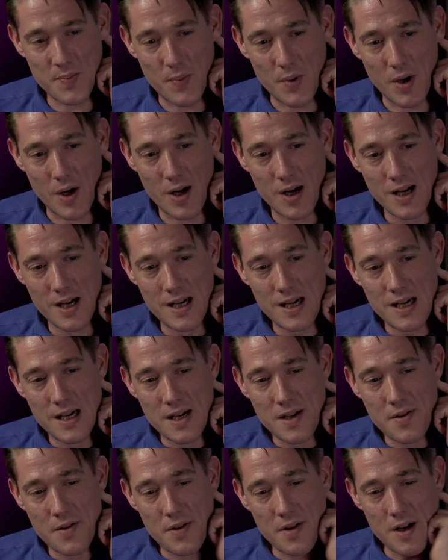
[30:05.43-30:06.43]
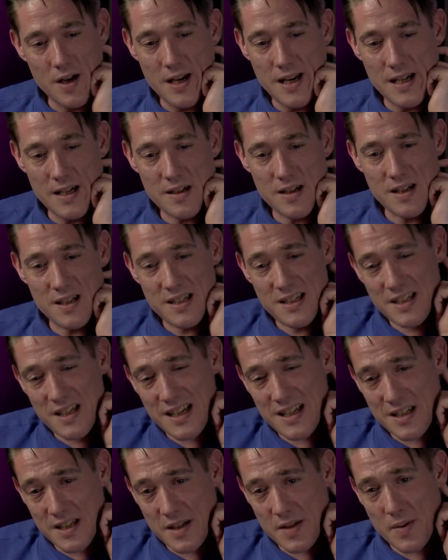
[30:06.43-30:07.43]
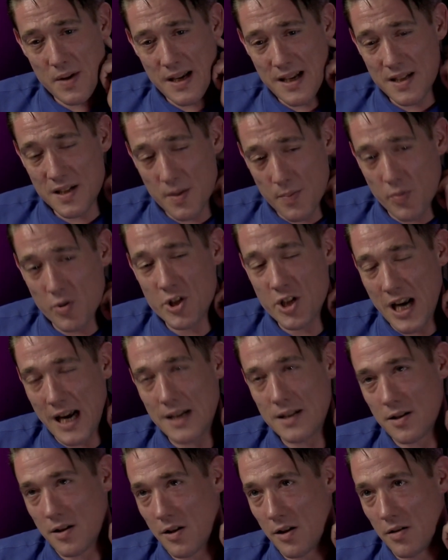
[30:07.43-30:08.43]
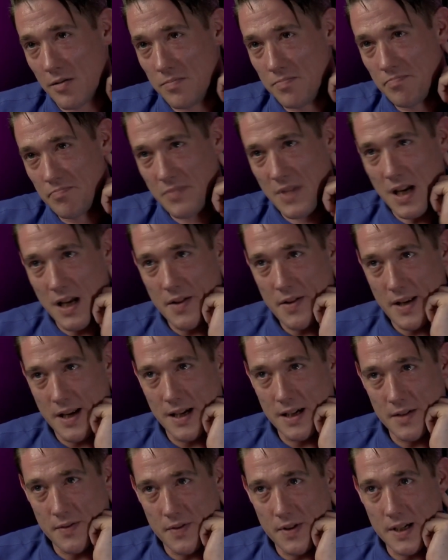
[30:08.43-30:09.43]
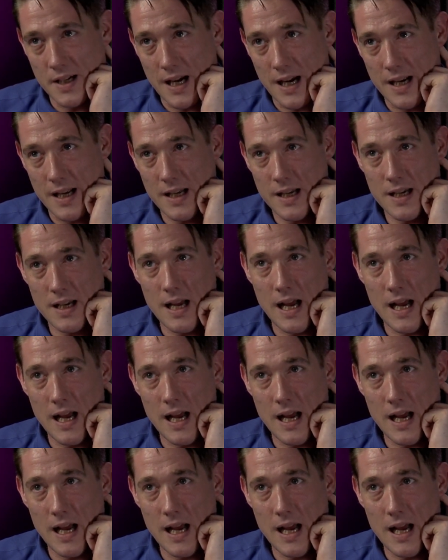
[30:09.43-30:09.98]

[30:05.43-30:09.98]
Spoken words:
But it's a projectile at the end of the day,